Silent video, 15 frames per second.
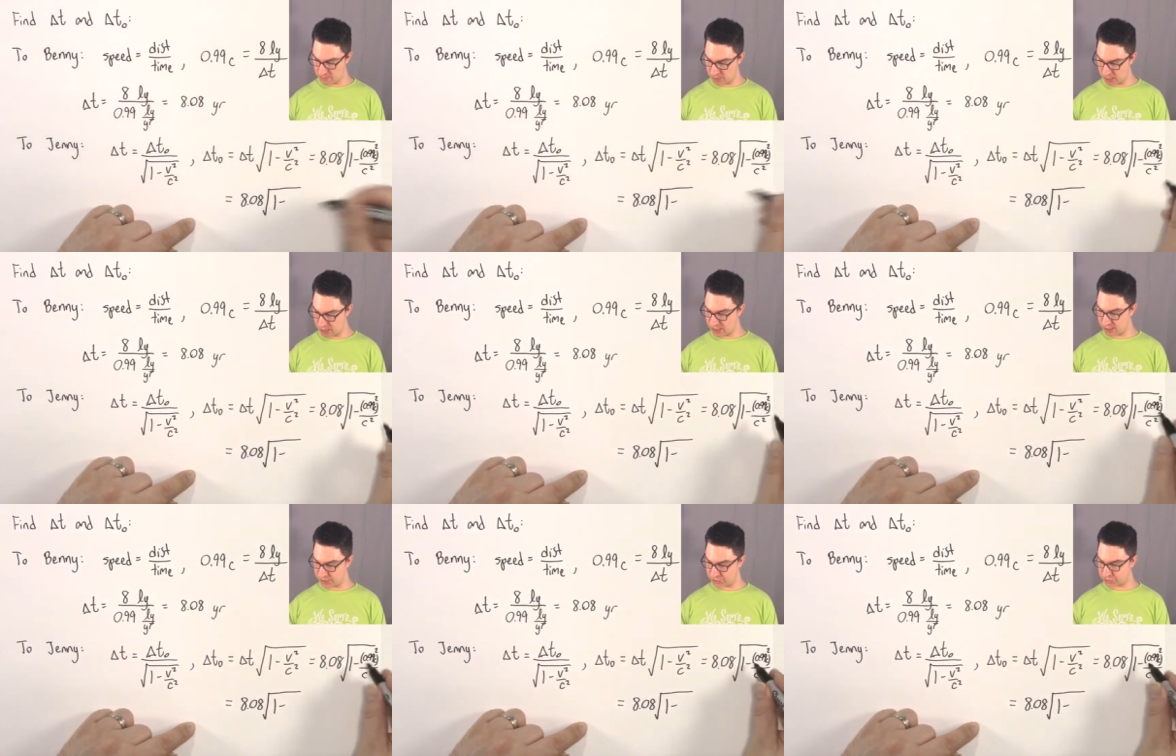
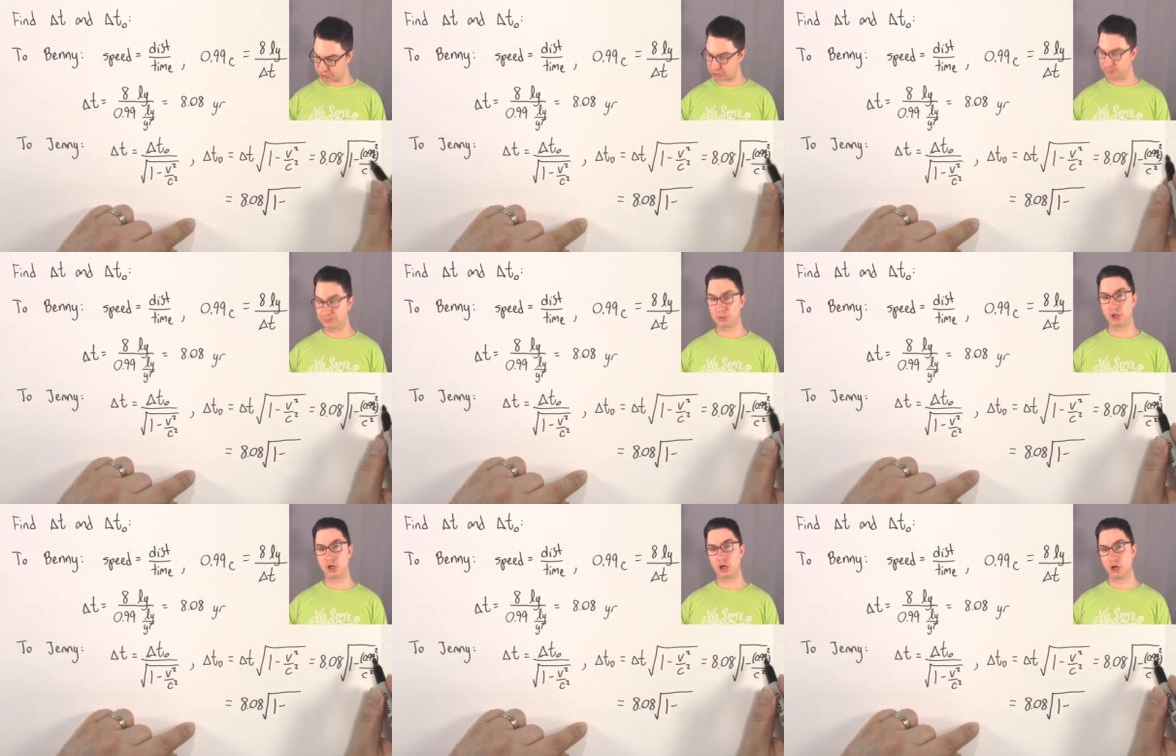minus,
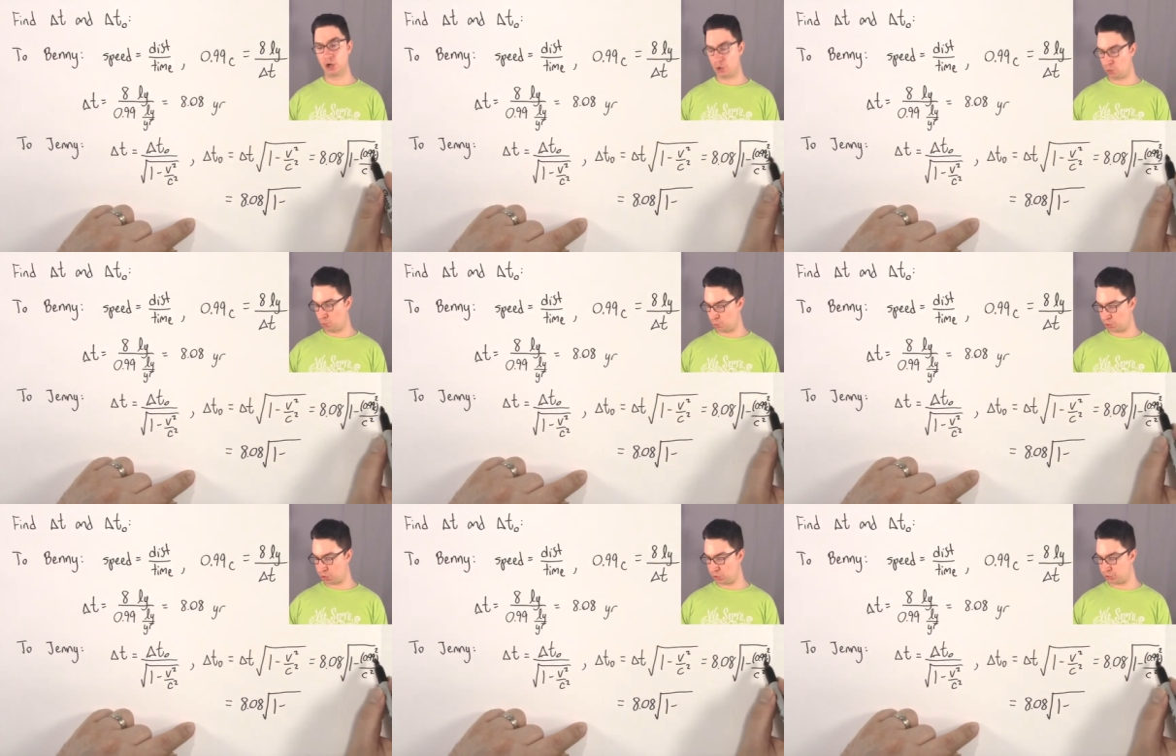
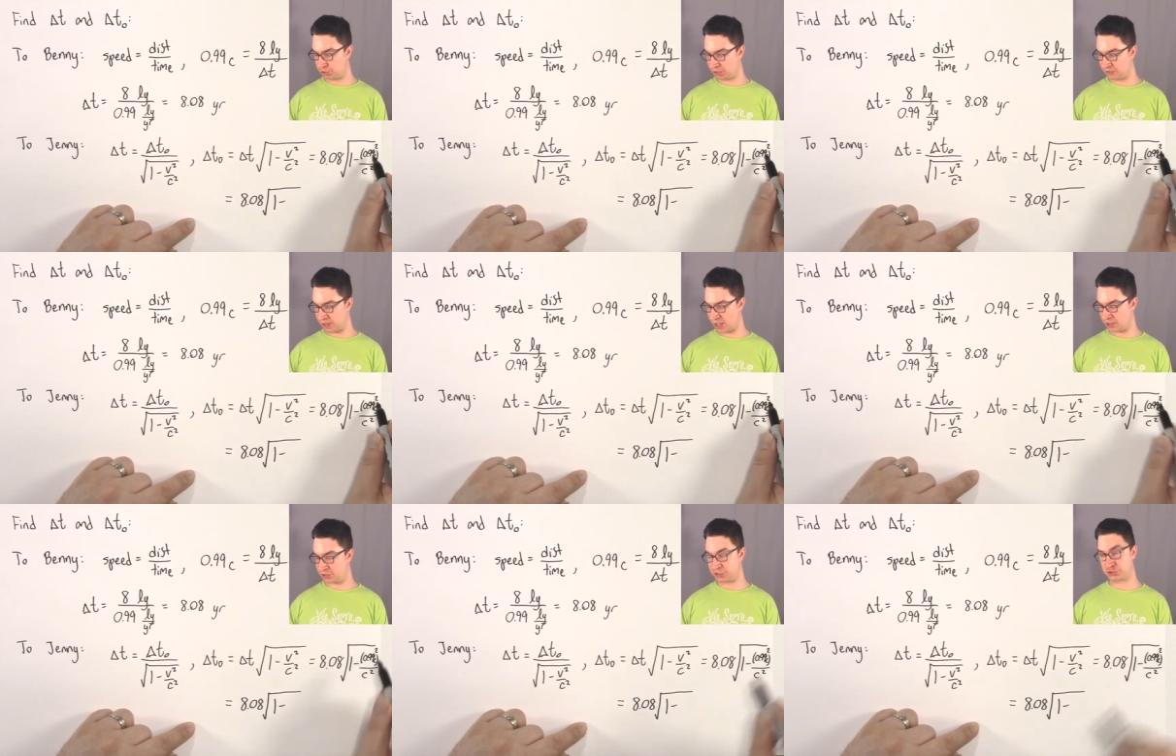using
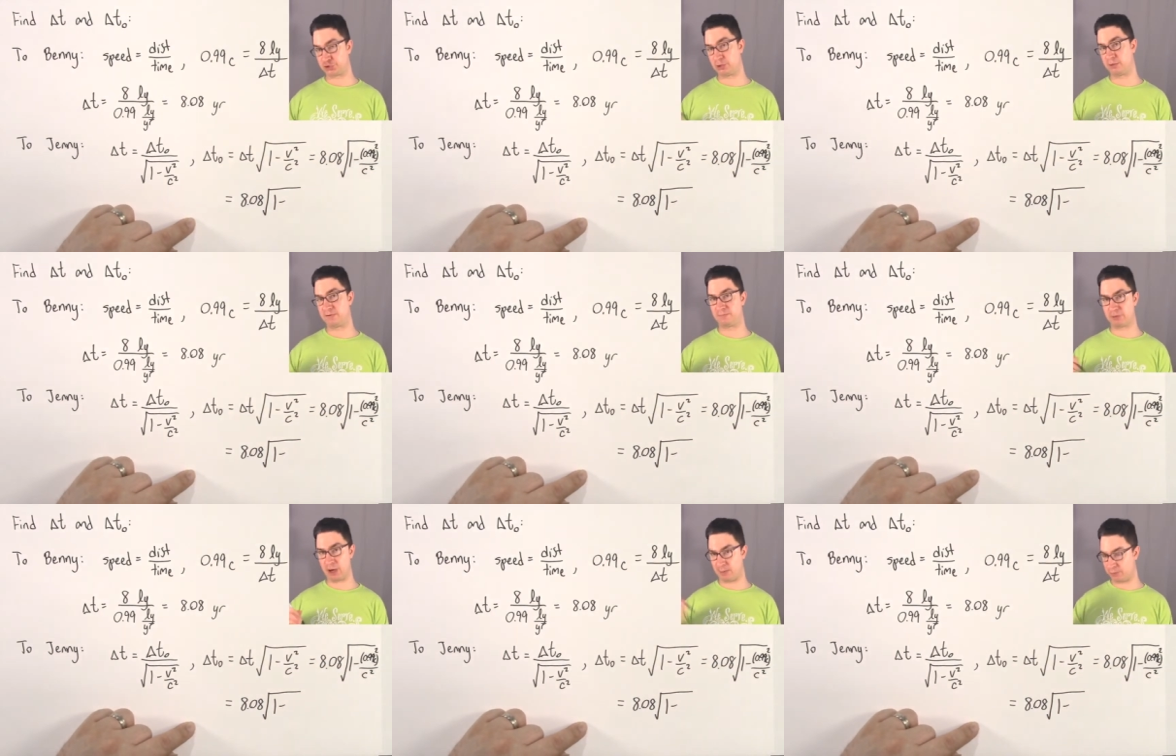that
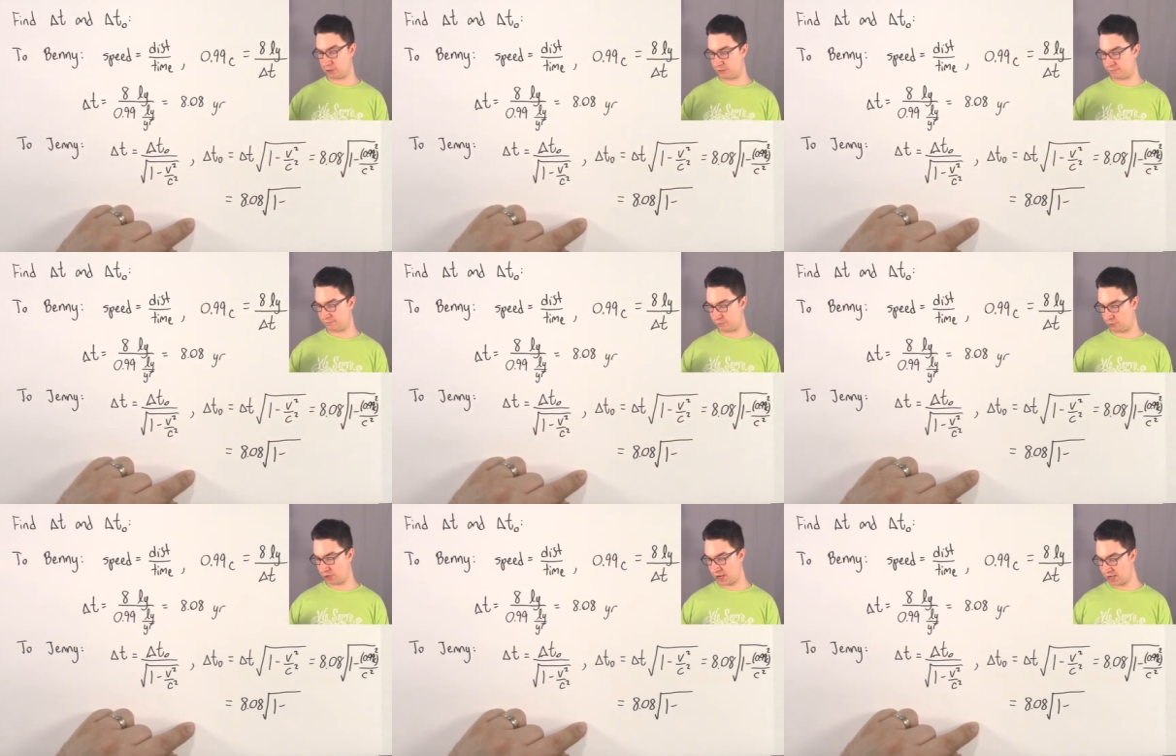distributive property
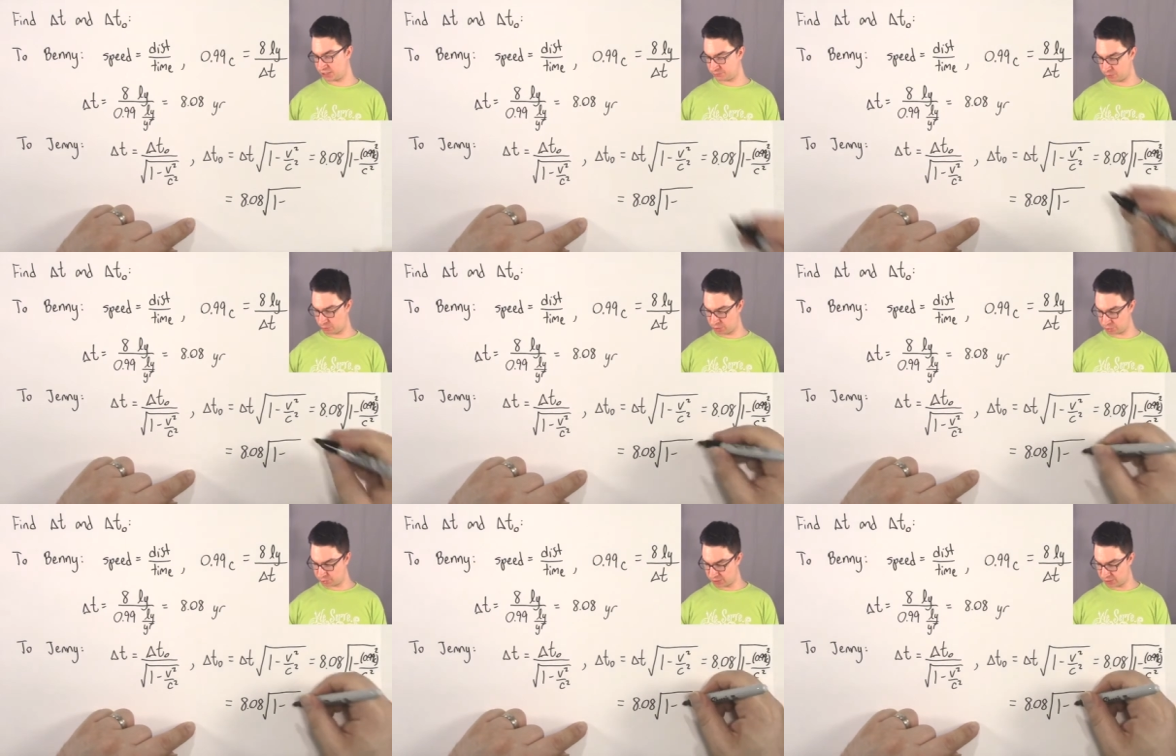for exponents,